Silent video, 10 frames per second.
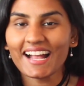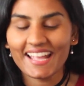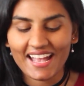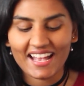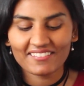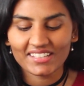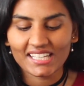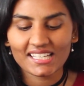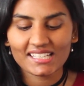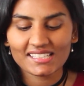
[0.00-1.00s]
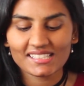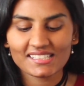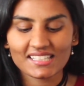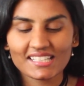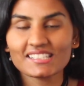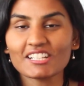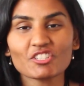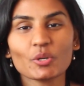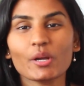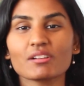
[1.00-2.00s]
I have is
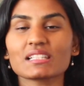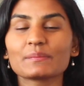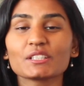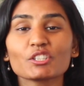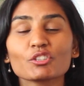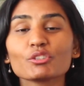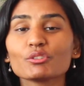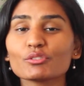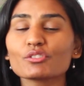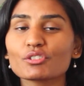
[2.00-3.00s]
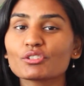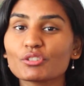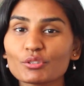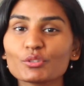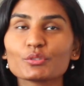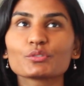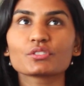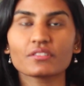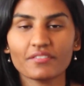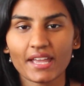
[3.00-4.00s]
essential oils. I'm a huge,
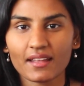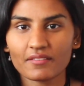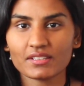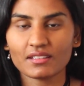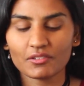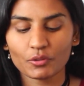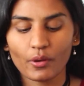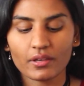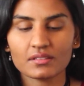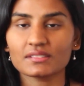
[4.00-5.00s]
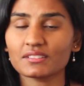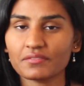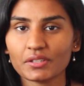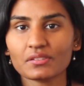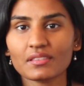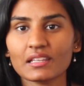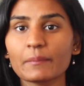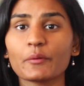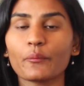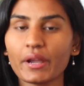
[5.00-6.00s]
huge fan of essential oils and diffusing
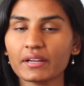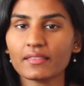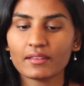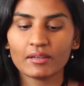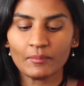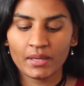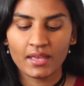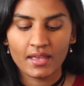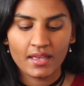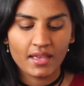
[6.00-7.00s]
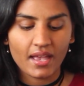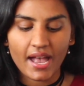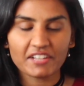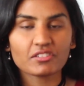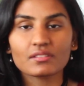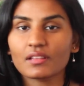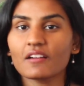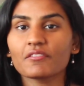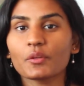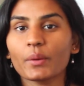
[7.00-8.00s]
them and wearing them. I just
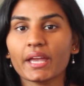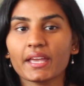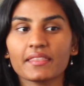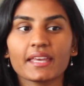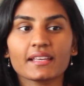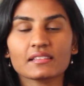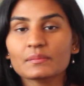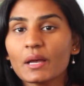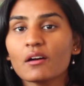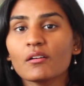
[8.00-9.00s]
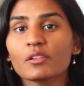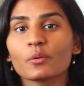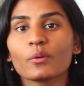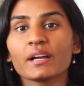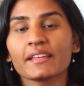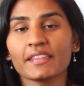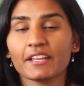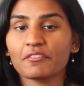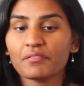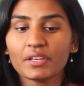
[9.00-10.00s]
love the way they smell, the way
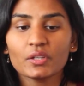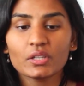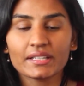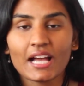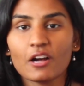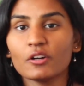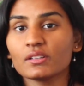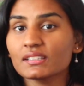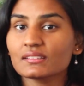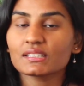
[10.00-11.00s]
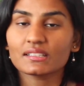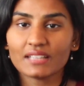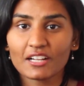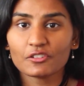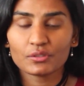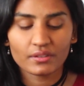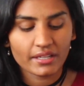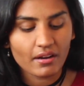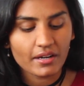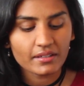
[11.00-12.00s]
they feel, and how holistic and natural
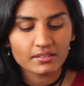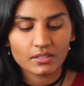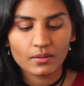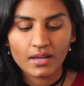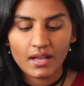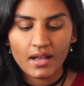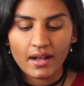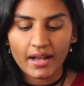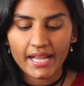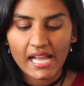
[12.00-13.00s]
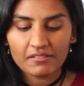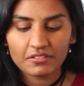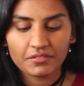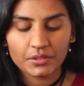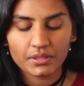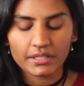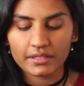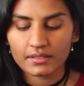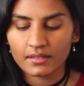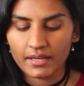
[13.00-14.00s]
they are. So I have a few here.